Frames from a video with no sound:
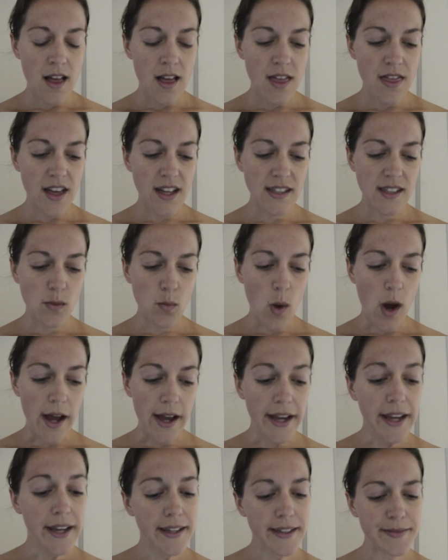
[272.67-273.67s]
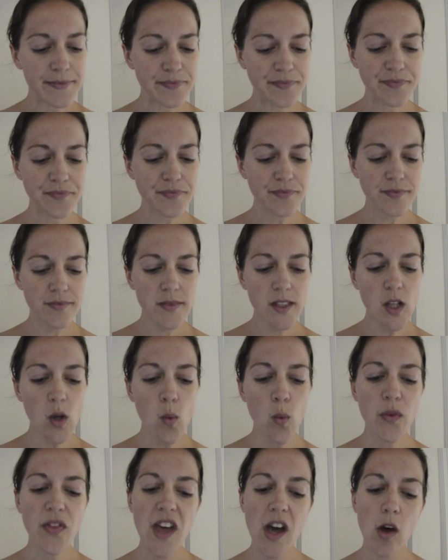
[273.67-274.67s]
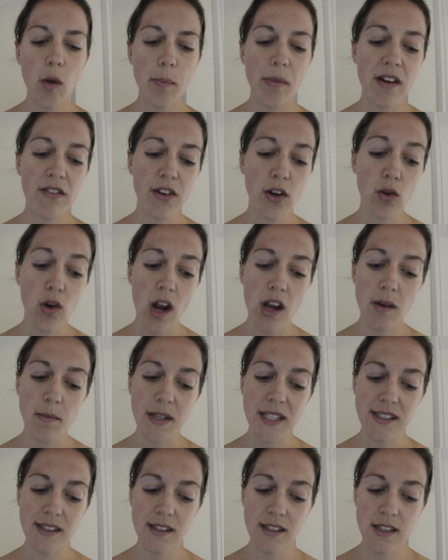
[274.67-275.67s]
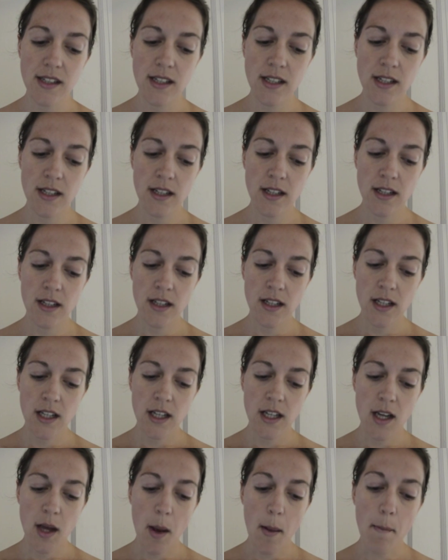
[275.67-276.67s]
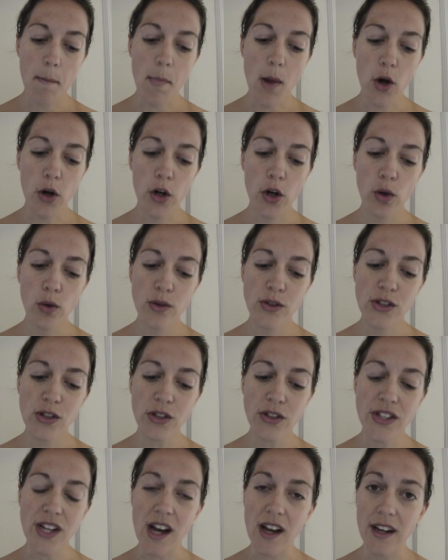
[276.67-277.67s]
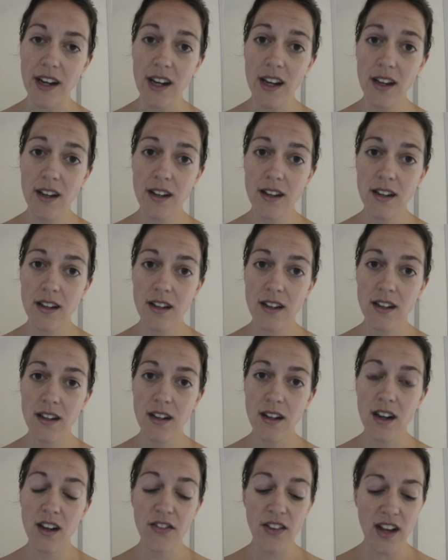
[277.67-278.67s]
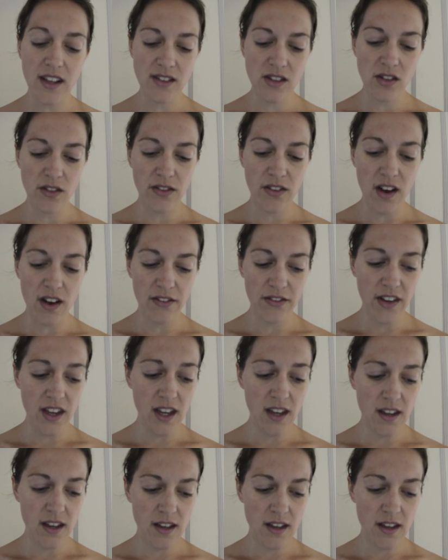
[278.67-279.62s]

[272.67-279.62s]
That's why, with the help of agronomist Marco Soldani of Castelfalvi